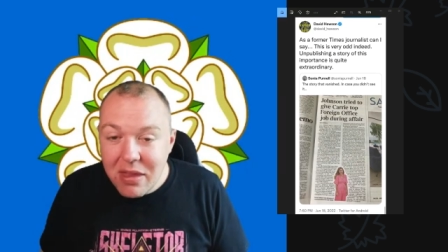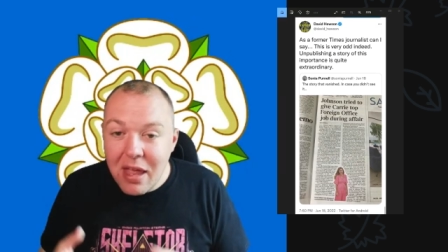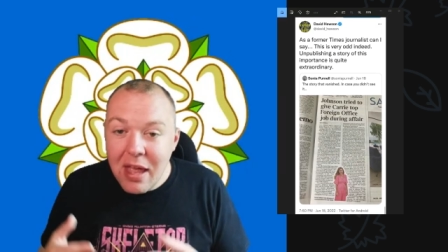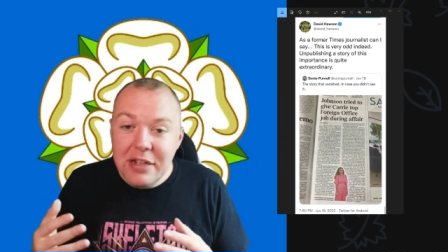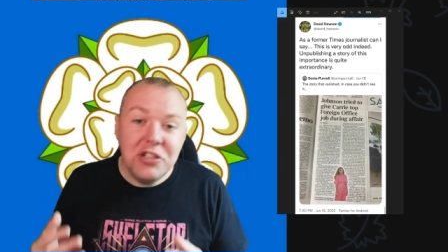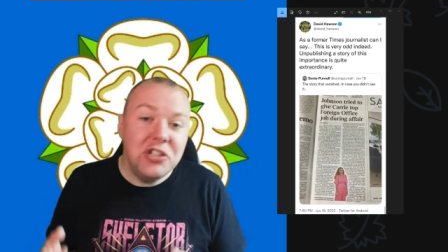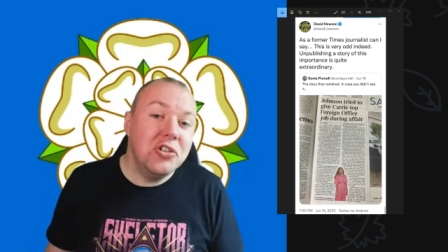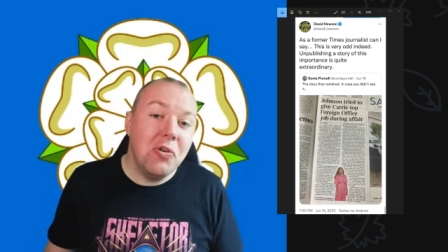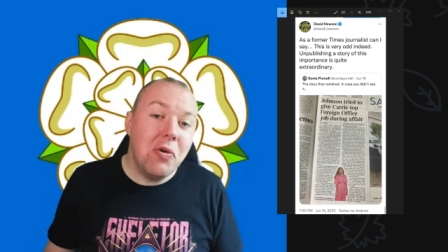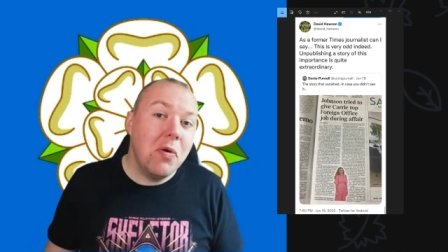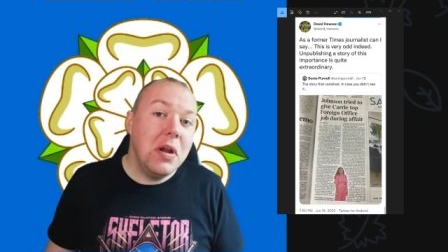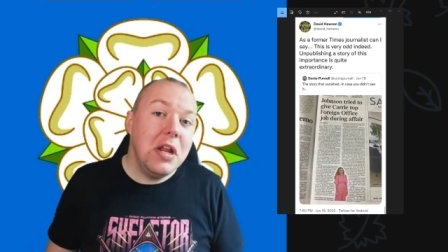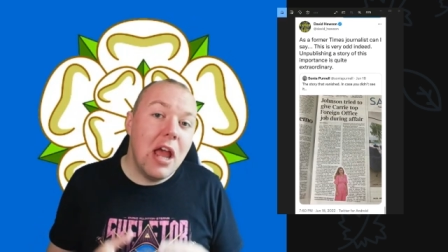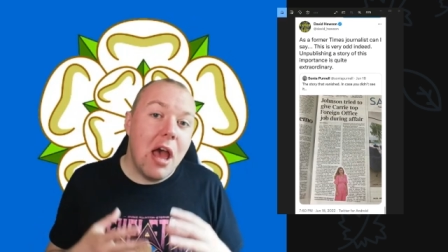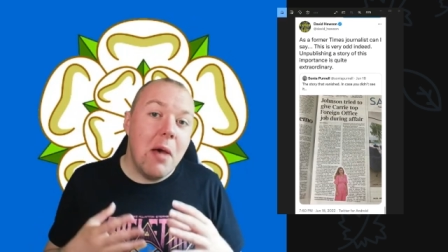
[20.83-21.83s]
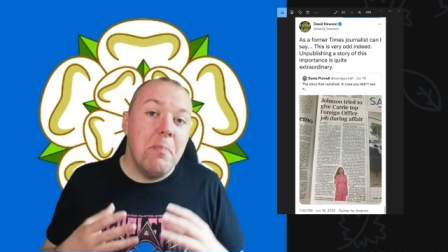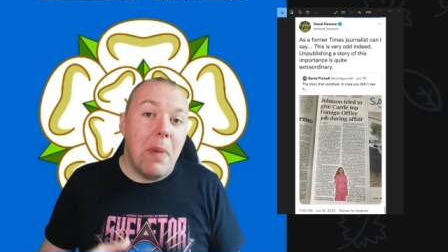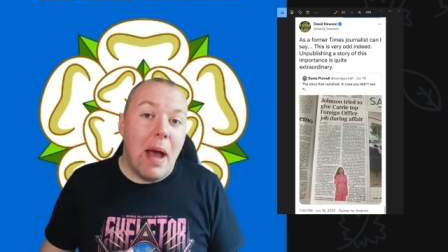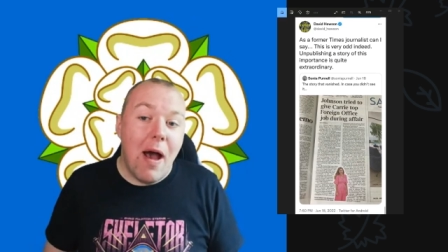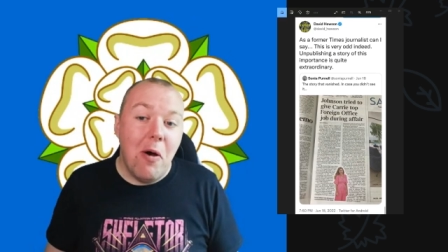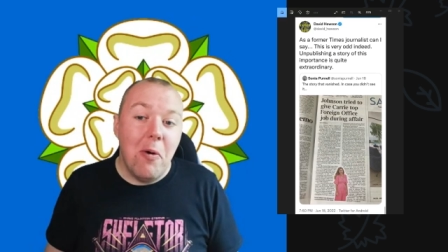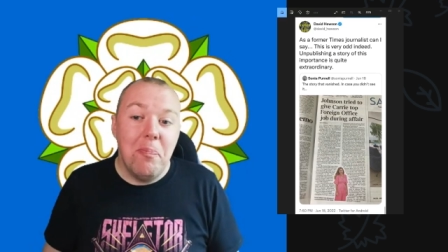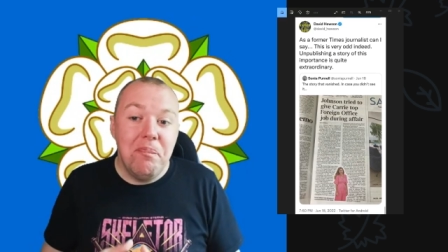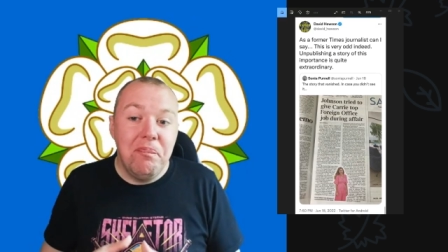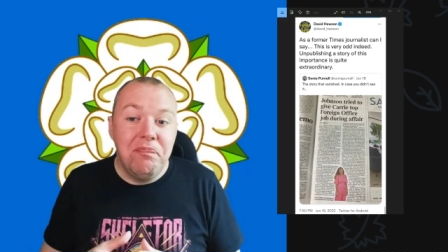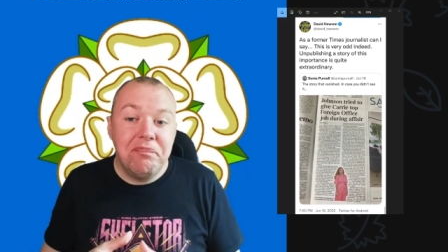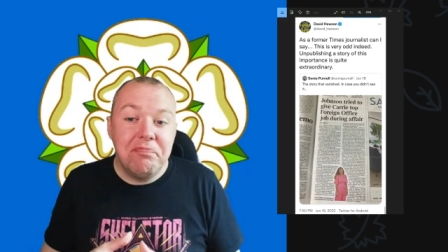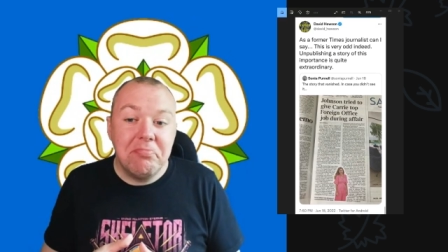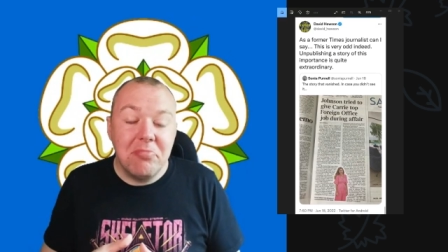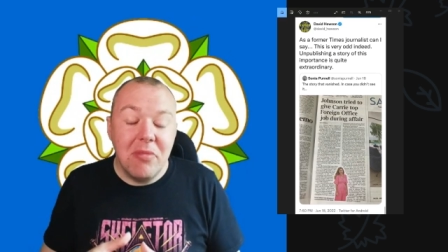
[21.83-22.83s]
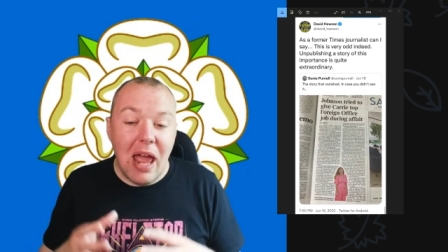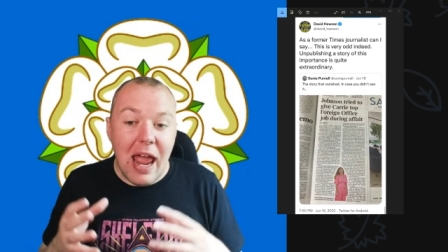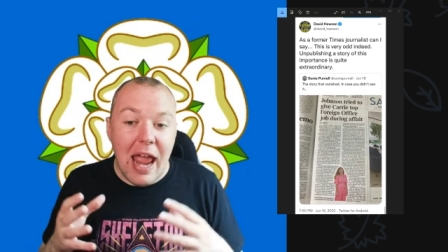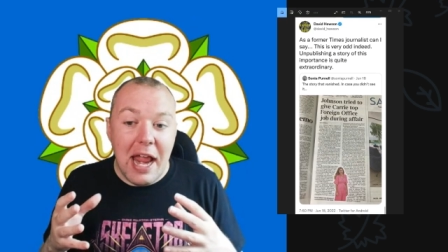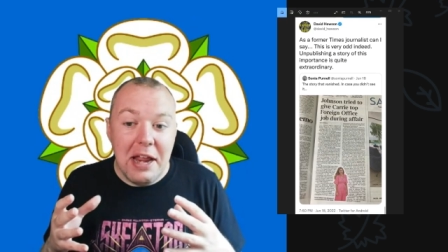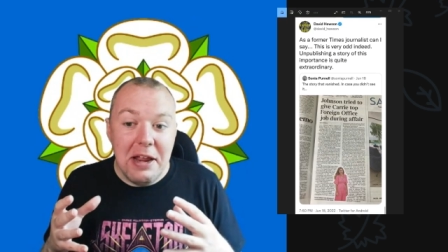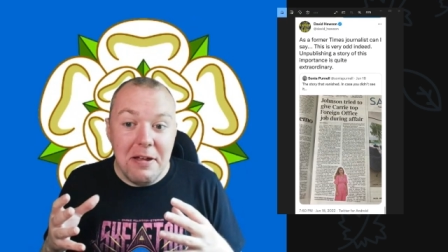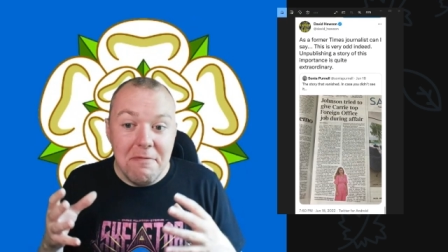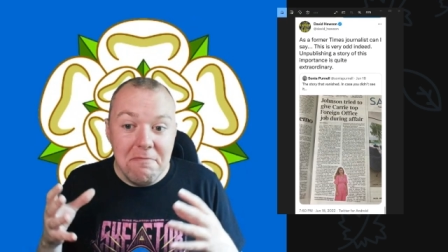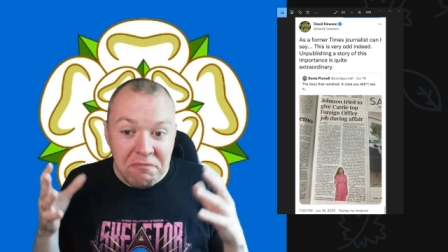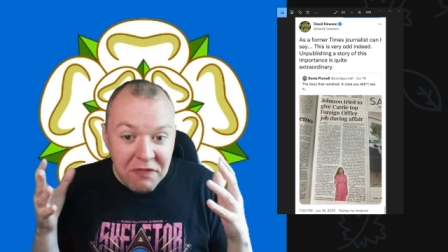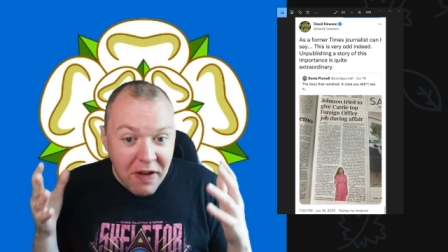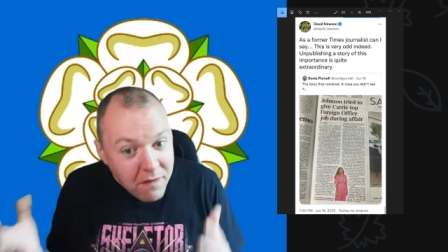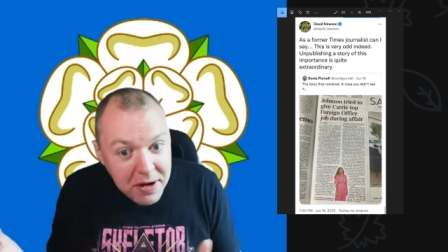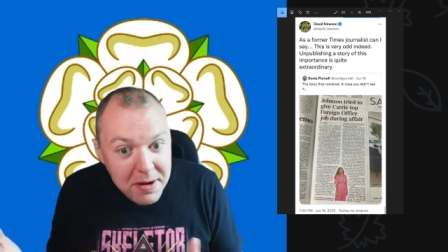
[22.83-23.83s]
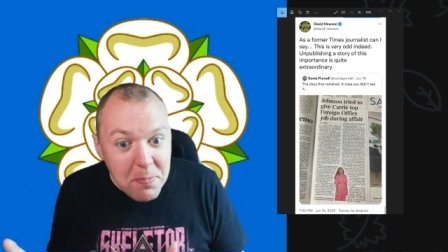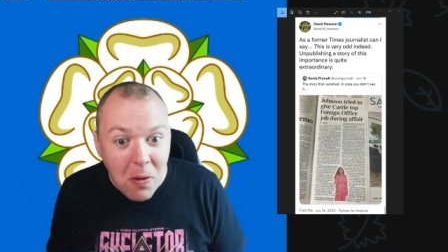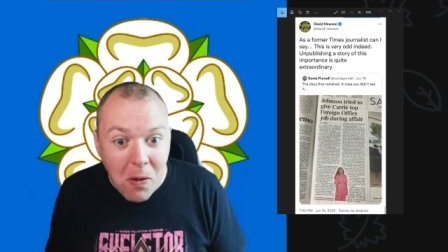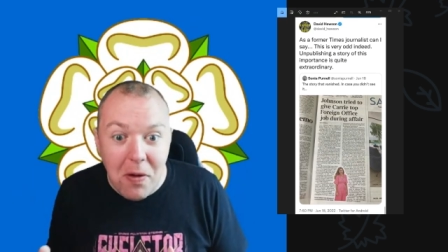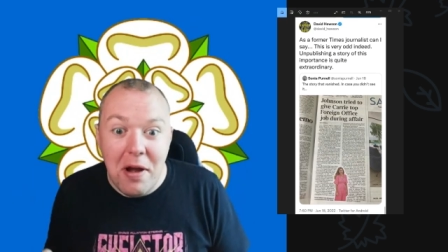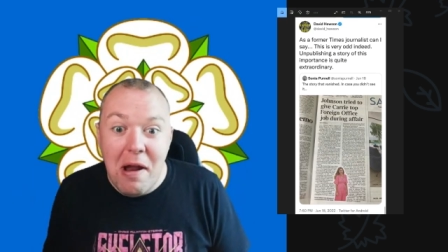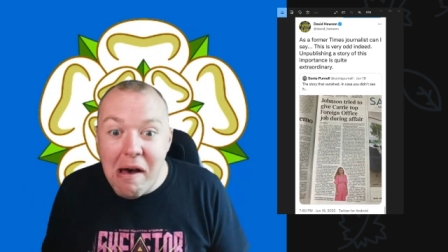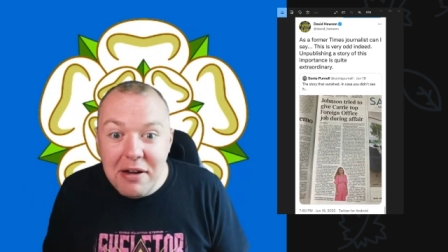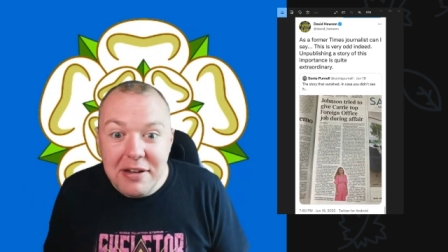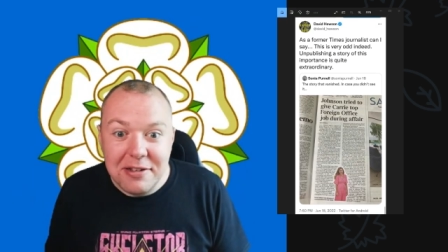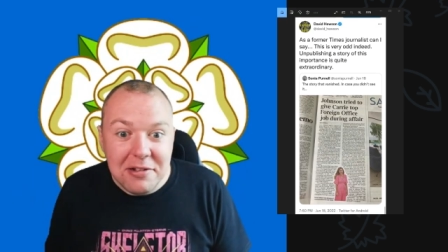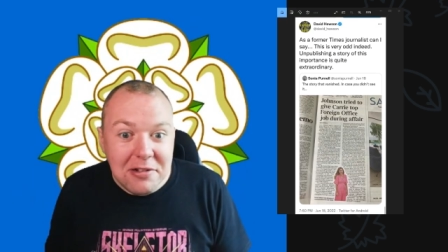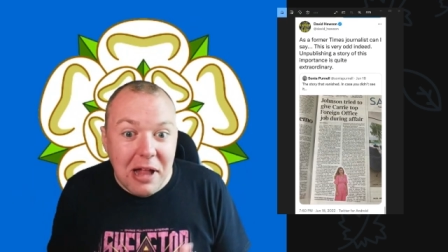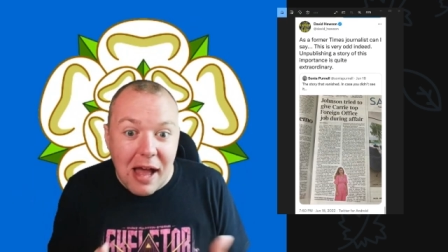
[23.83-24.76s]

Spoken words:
a story about a very important article.